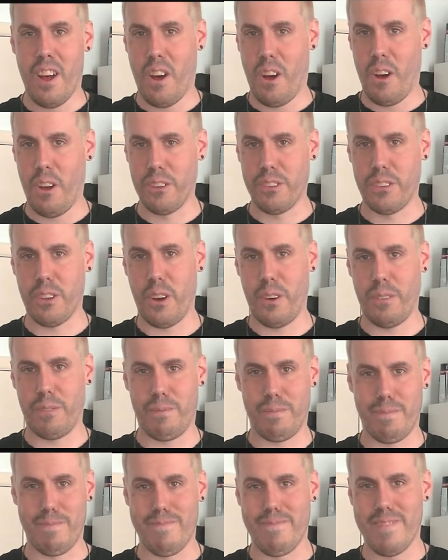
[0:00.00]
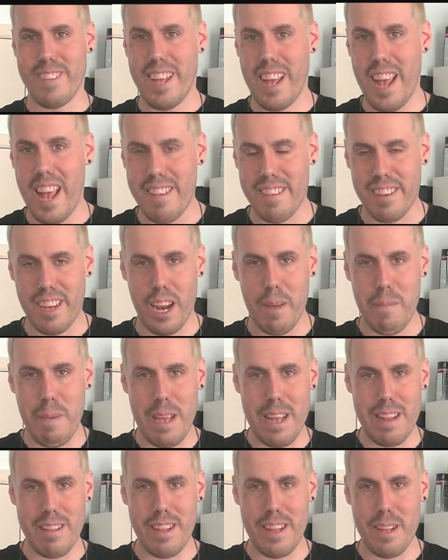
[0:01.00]
Also, it's gonna
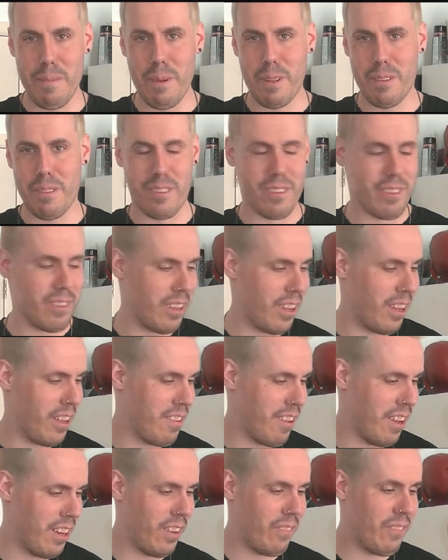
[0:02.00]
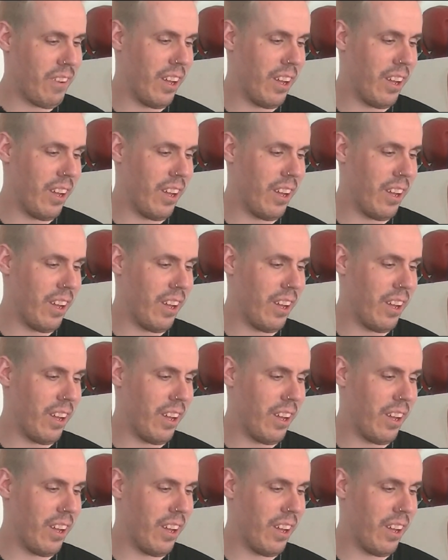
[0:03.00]
be a little bit gender